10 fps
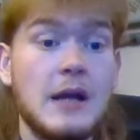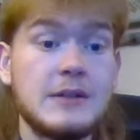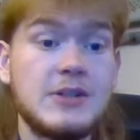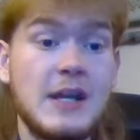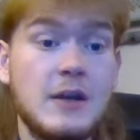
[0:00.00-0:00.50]

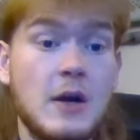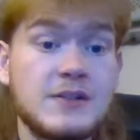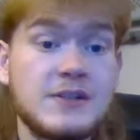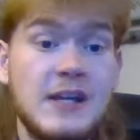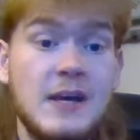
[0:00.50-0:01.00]
Jake
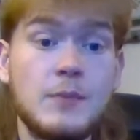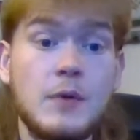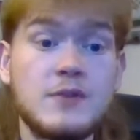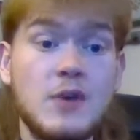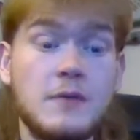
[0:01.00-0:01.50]
Garcia
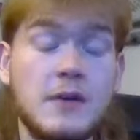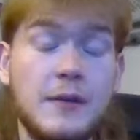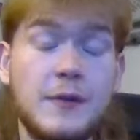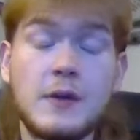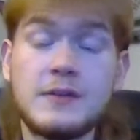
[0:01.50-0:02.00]
moves over to
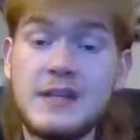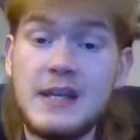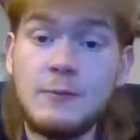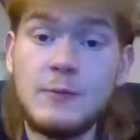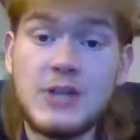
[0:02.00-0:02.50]
the
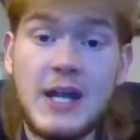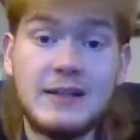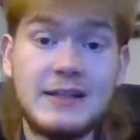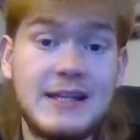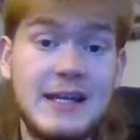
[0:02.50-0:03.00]
13, which
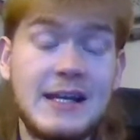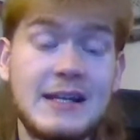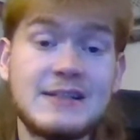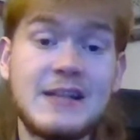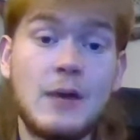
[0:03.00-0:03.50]
Haley Deegan
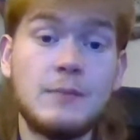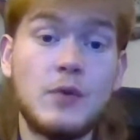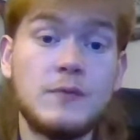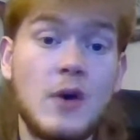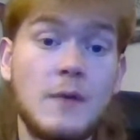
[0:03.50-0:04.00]
has now
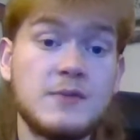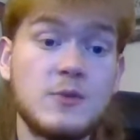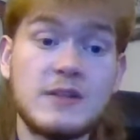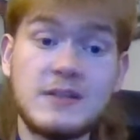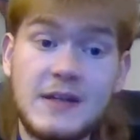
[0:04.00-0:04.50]
moved over
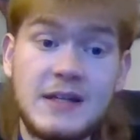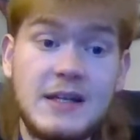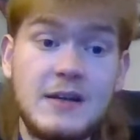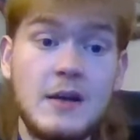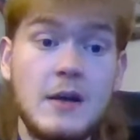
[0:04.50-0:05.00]
to
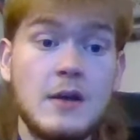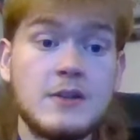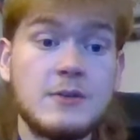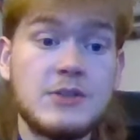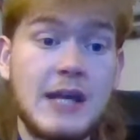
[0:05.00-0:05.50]
Xfinity.
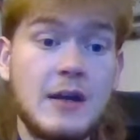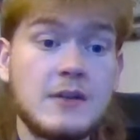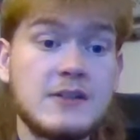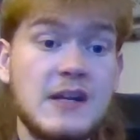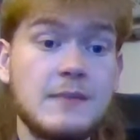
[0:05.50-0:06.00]
So Jake
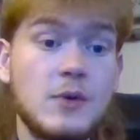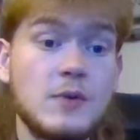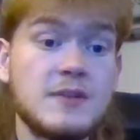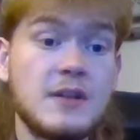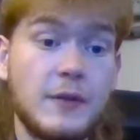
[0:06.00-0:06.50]
Garcia
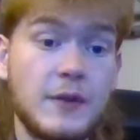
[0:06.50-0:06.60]
moves to the